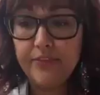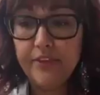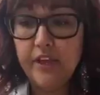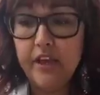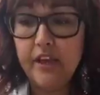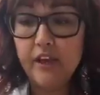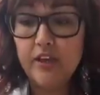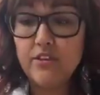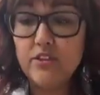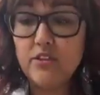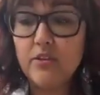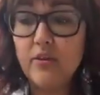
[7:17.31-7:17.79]

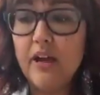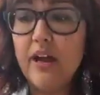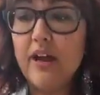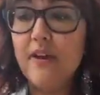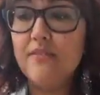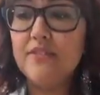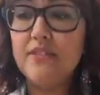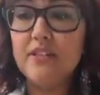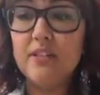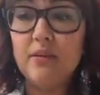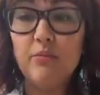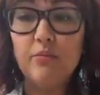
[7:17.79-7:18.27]
I also
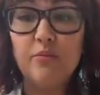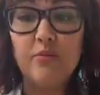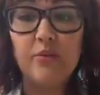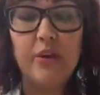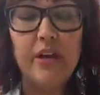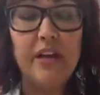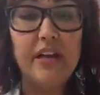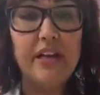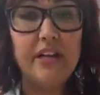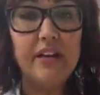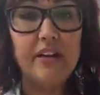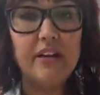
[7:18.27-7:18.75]
have some
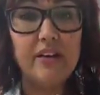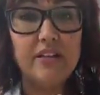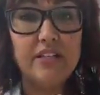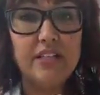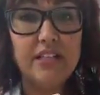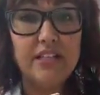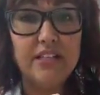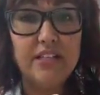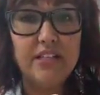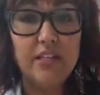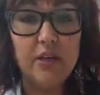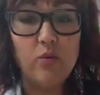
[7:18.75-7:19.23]
braided
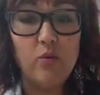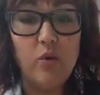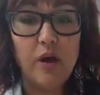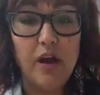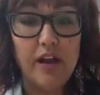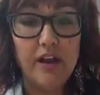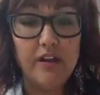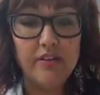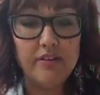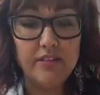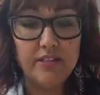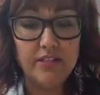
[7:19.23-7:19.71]
artistic
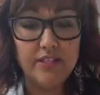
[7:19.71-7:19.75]
wire.